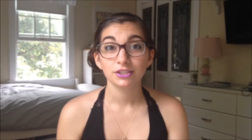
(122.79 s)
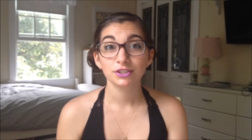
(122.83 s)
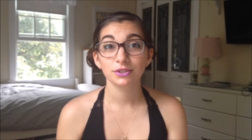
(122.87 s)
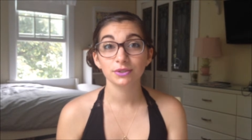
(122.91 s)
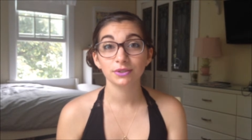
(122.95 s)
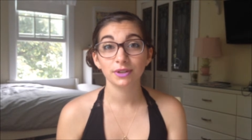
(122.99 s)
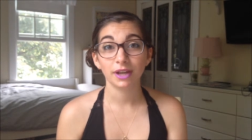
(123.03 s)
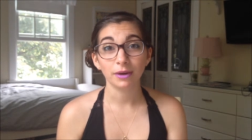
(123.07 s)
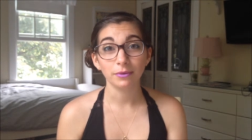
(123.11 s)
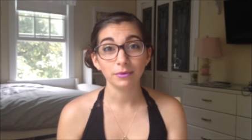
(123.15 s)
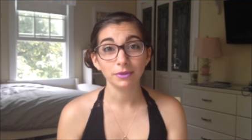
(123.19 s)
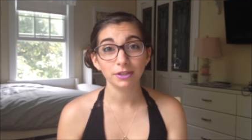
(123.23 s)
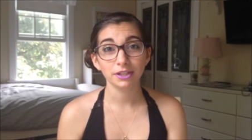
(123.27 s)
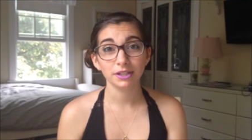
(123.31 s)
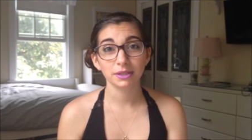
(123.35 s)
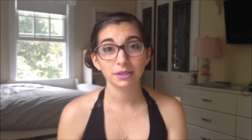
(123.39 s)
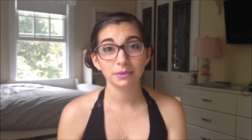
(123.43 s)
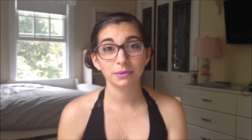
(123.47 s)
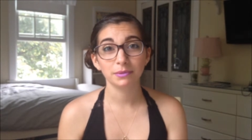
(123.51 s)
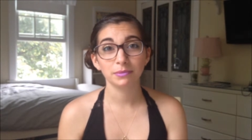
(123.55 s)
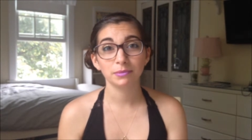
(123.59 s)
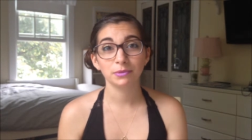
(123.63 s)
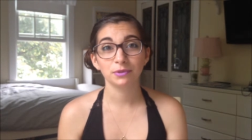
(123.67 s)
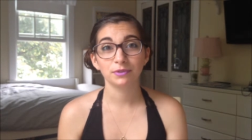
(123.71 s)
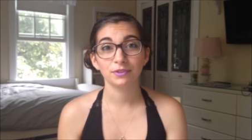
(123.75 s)
So now we're going to
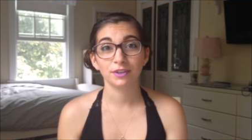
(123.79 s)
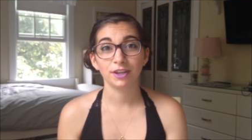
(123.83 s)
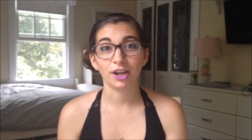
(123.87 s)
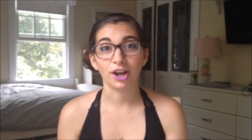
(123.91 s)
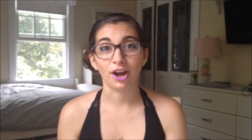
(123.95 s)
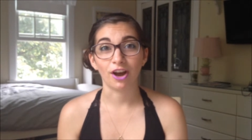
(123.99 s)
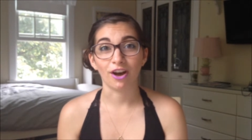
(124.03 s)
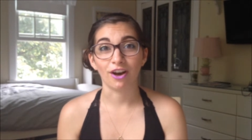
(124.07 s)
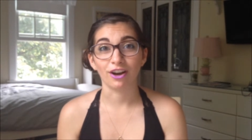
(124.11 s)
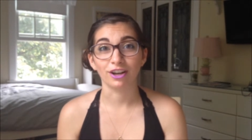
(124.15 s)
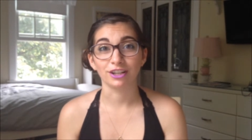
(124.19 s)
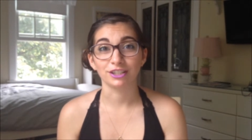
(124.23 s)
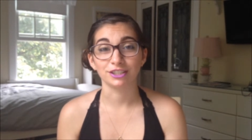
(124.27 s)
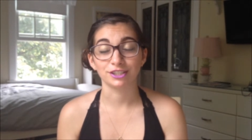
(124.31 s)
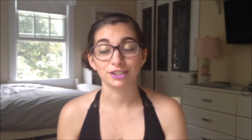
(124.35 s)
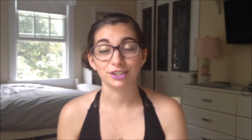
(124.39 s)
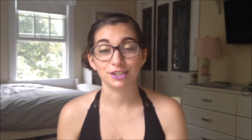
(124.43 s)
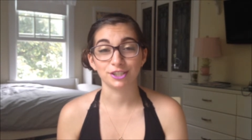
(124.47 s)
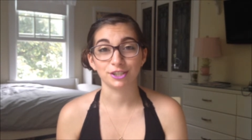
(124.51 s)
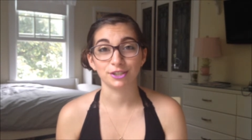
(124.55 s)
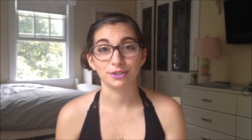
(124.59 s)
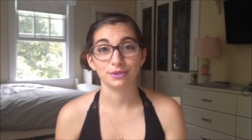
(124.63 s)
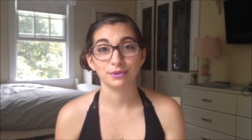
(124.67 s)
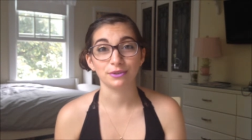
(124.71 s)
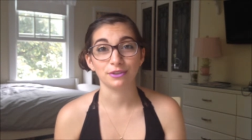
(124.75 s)
be moving on
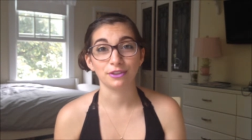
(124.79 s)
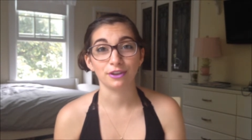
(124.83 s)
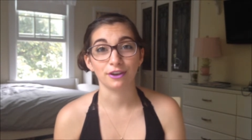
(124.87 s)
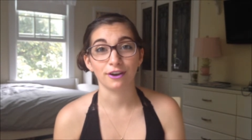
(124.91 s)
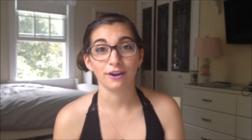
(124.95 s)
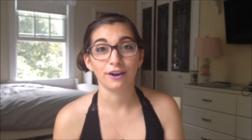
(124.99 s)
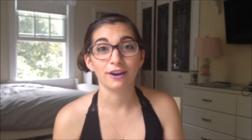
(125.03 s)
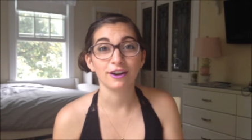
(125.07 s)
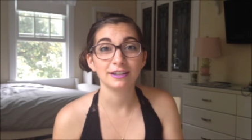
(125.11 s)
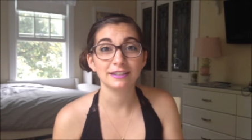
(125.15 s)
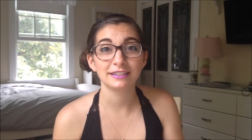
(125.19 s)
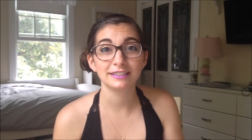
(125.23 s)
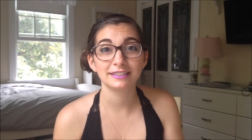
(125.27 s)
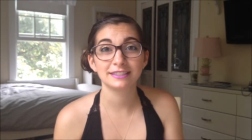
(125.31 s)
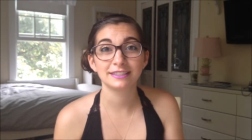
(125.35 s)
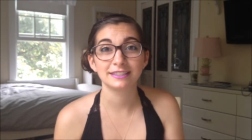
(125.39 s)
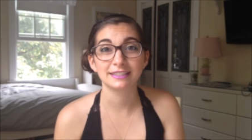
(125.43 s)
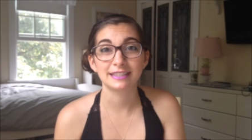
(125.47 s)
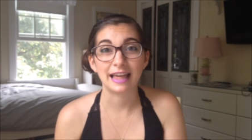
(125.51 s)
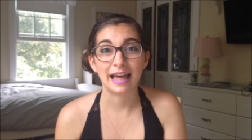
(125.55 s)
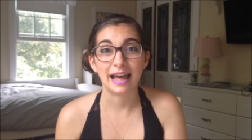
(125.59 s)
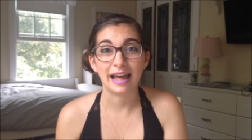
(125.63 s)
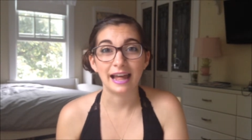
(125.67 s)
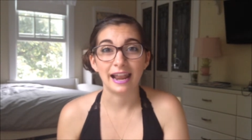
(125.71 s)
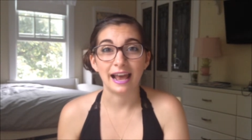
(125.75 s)
to the cards
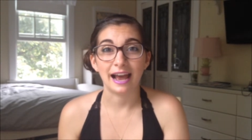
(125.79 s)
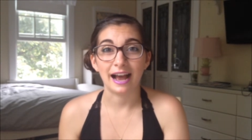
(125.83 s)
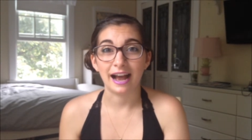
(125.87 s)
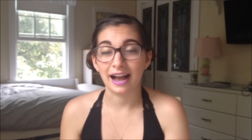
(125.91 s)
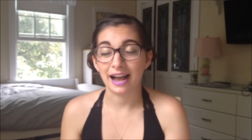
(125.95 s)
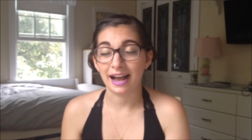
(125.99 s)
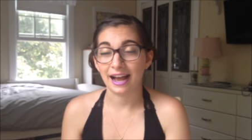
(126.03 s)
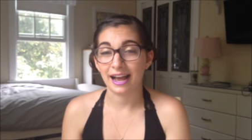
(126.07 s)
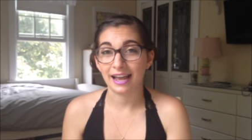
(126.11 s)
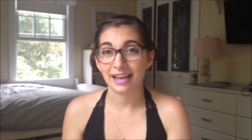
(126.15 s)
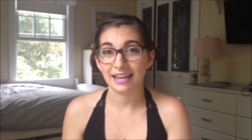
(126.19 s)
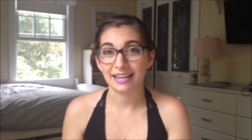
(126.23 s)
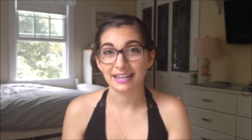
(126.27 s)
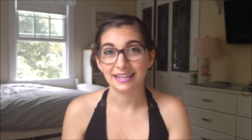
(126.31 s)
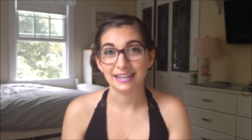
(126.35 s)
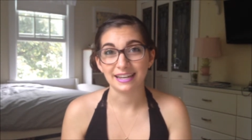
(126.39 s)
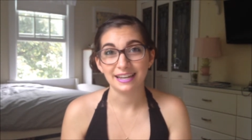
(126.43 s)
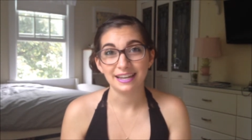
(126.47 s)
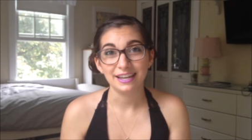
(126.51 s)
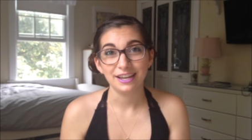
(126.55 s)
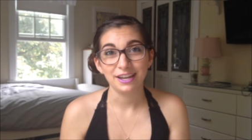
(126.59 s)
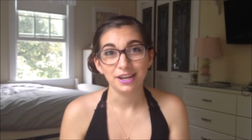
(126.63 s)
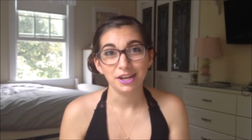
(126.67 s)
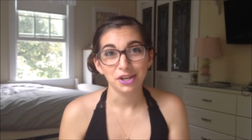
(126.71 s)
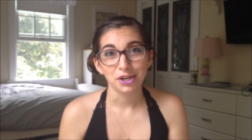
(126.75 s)
that I
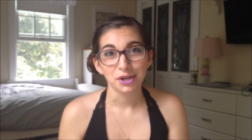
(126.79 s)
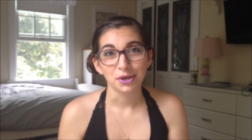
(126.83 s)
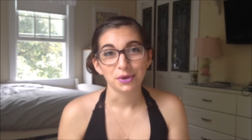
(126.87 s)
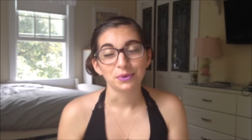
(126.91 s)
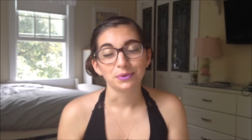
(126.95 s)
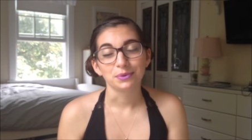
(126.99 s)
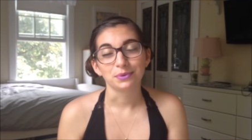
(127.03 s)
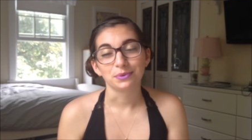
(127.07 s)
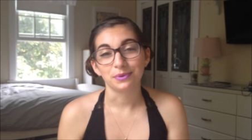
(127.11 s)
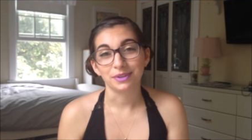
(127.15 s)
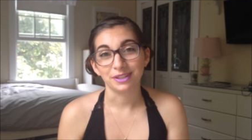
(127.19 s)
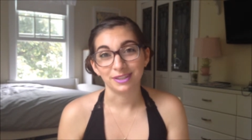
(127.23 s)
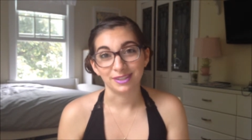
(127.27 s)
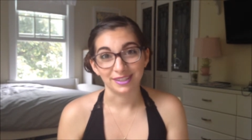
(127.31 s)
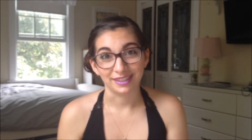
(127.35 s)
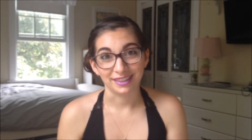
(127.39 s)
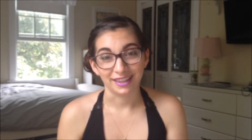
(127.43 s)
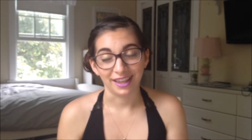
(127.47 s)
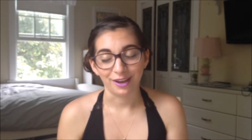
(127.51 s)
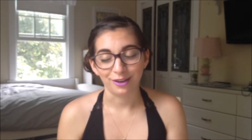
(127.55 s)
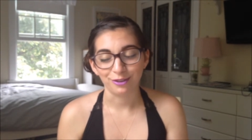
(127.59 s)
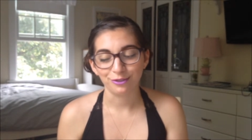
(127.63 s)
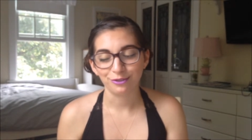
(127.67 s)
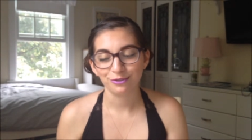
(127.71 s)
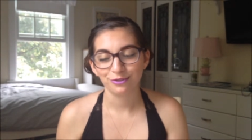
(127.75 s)
really
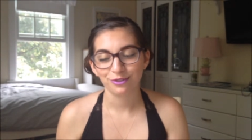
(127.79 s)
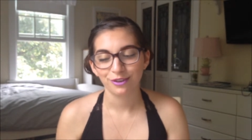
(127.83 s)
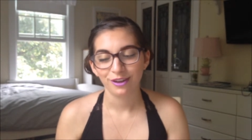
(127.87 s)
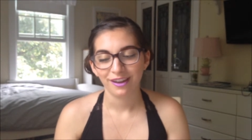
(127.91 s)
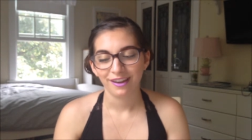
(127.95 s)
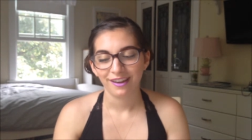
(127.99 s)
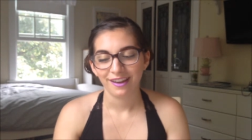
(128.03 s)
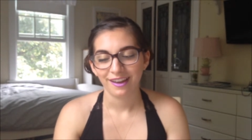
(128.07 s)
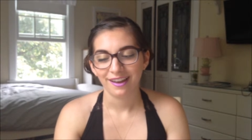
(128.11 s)
love.